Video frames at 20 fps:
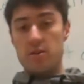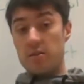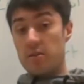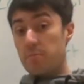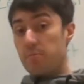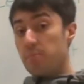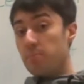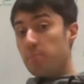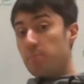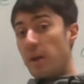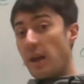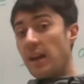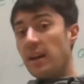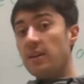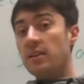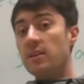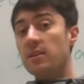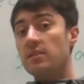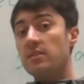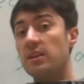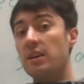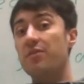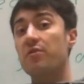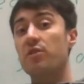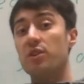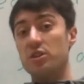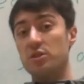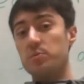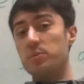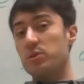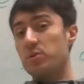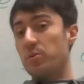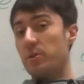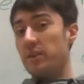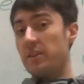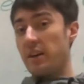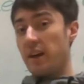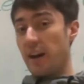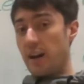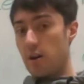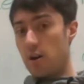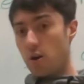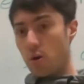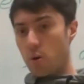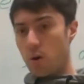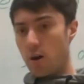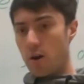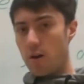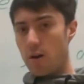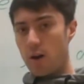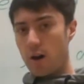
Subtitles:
the main difference between the arrow